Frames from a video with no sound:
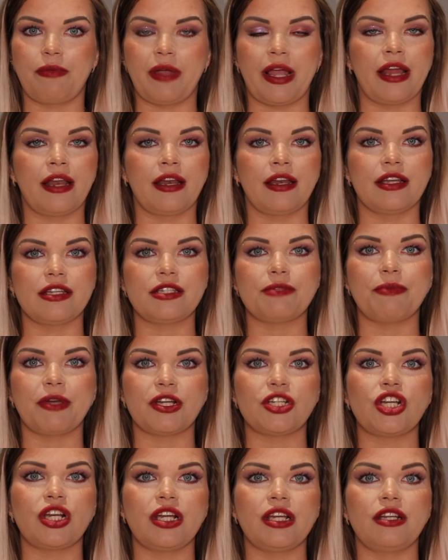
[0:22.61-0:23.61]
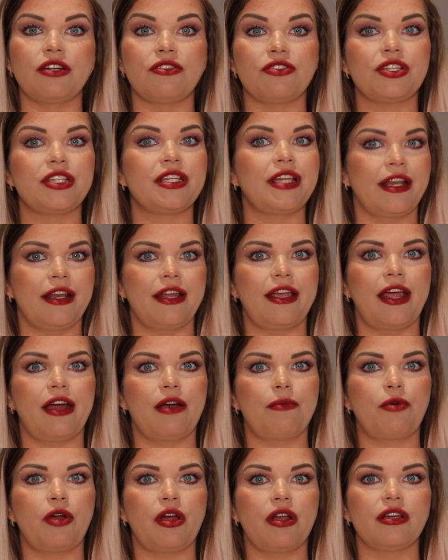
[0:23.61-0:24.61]
and especially their
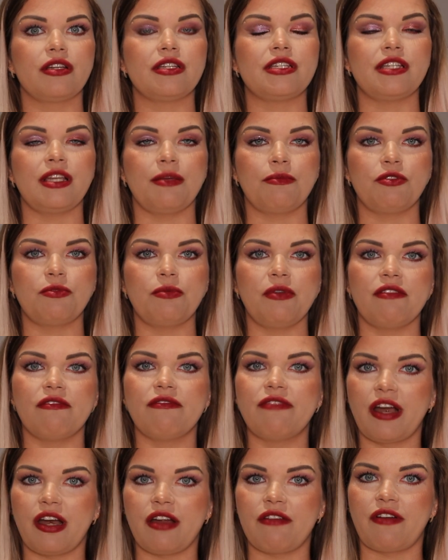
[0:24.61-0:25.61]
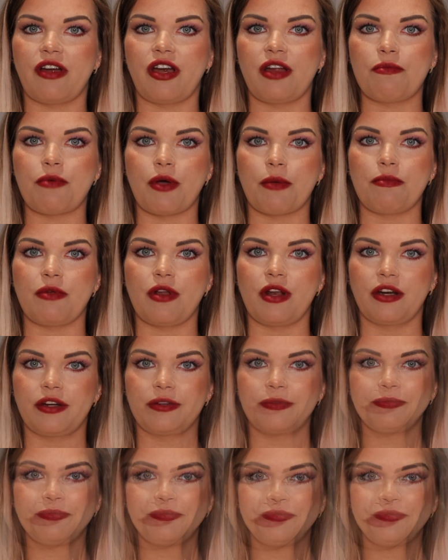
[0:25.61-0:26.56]
skincare products seem to be very popular.